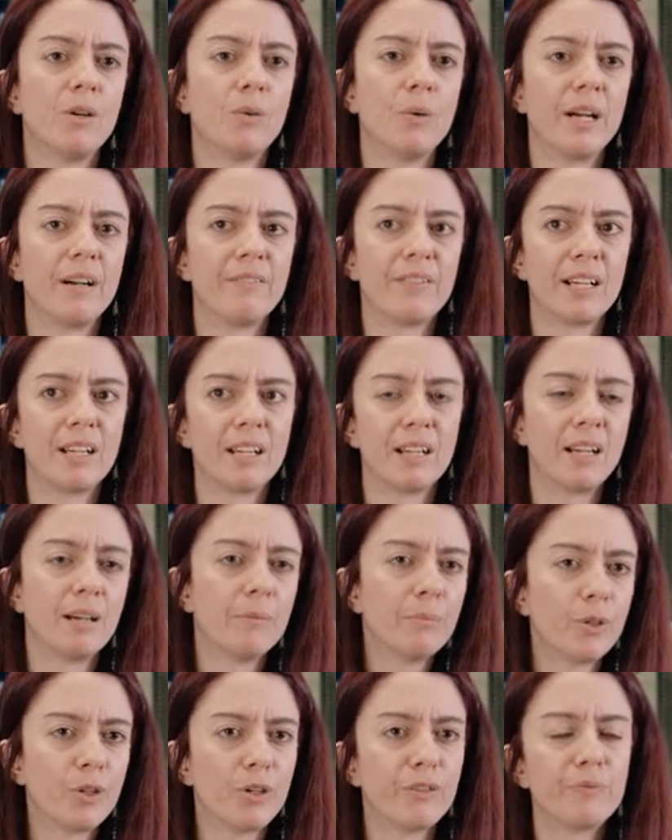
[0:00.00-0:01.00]
We have had a
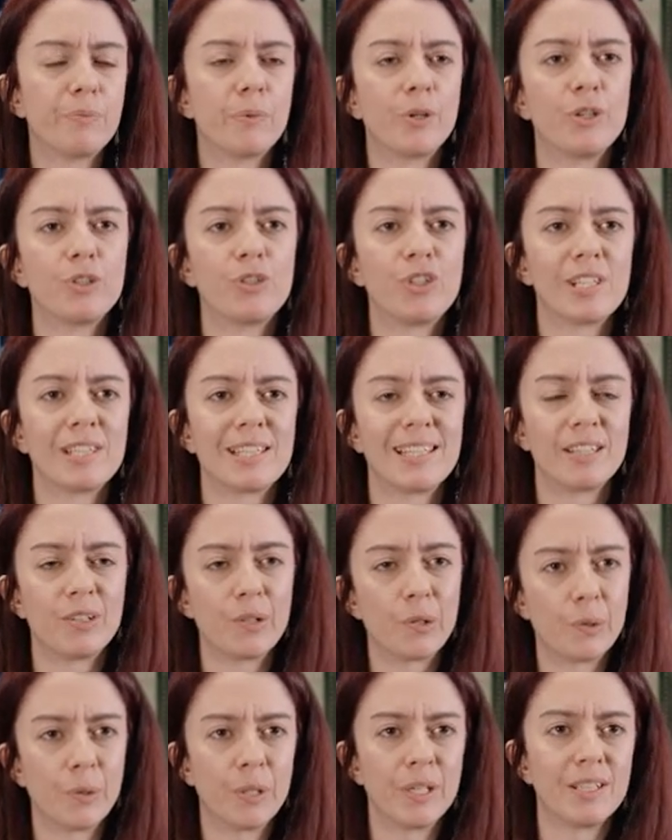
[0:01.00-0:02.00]
number of projects that
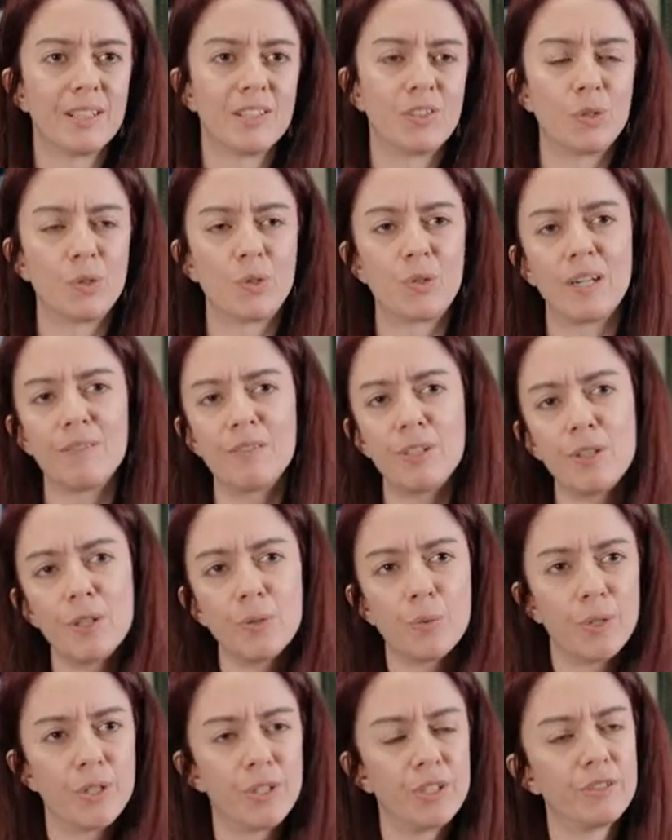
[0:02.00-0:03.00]
required us to travel
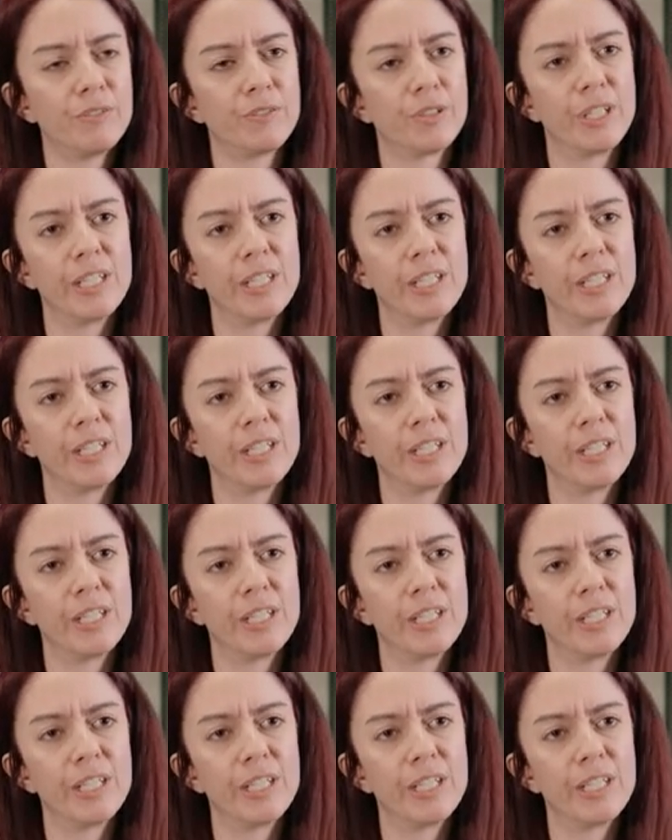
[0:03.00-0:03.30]
the world for